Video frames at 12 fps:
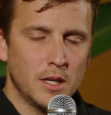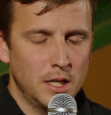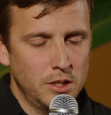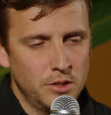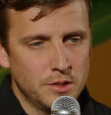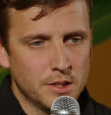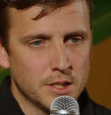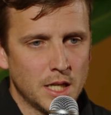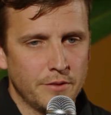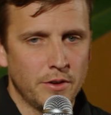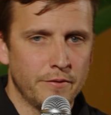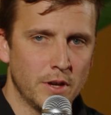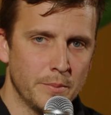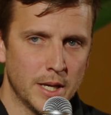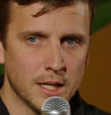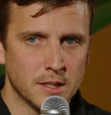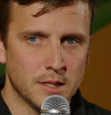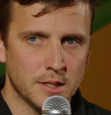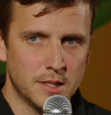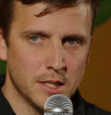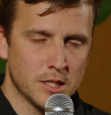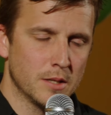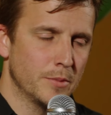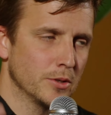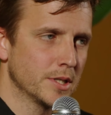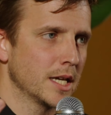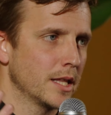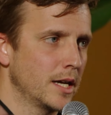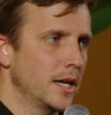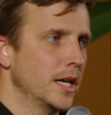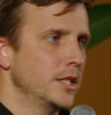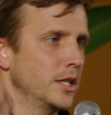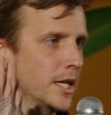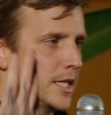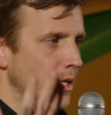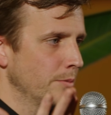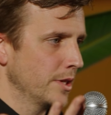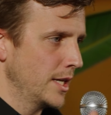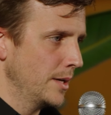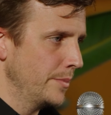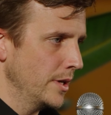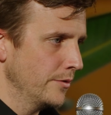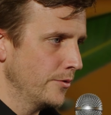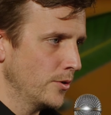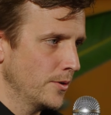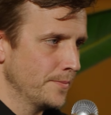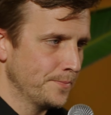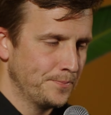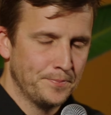It uses FFmpeg to stitch them all together, and you end up with an MP4.